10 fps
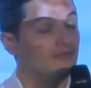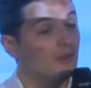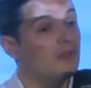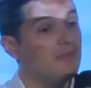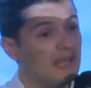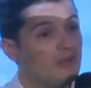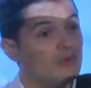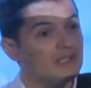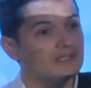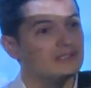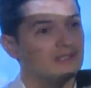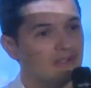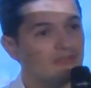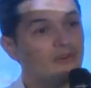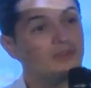for the penguins,
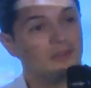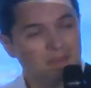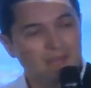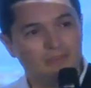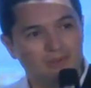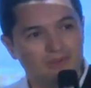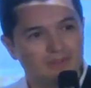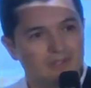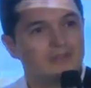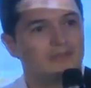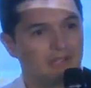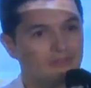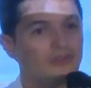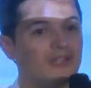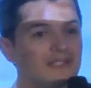for the people,
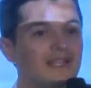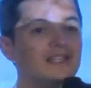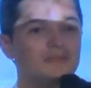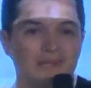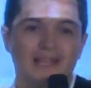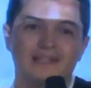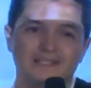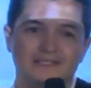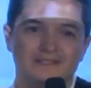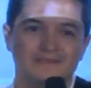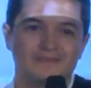but for the entire planet.